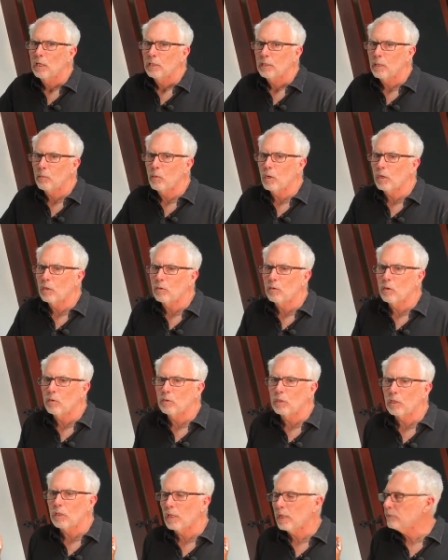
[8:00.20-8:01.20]
They want to know
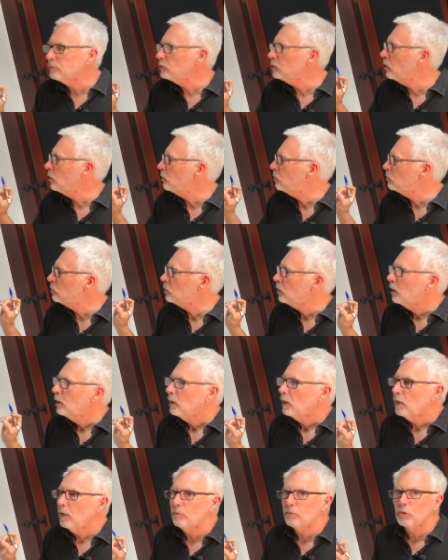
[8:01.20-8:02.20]
the Cliff notes
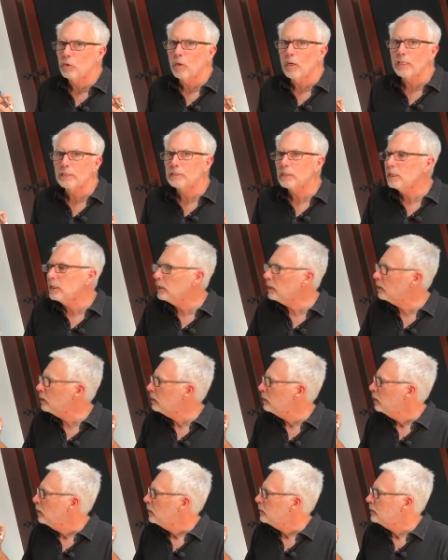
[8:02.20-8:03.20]
of your idea,
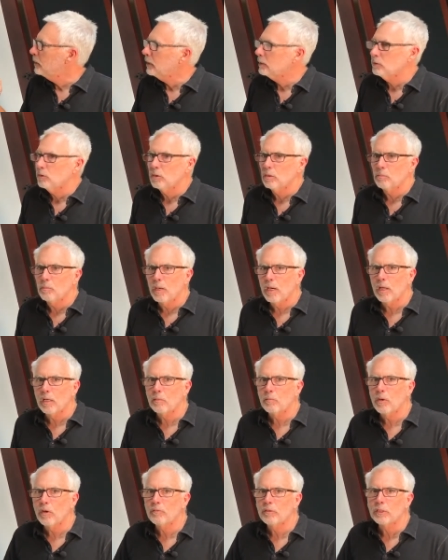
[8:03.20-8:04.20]
get to the
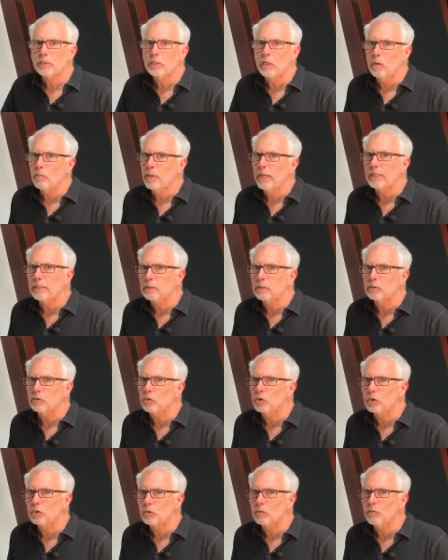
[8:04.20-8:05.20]
bottom of it. They'll make a
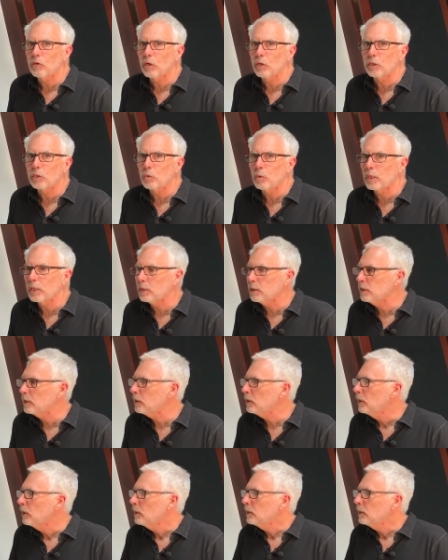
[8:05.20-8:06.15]
decision very quickly.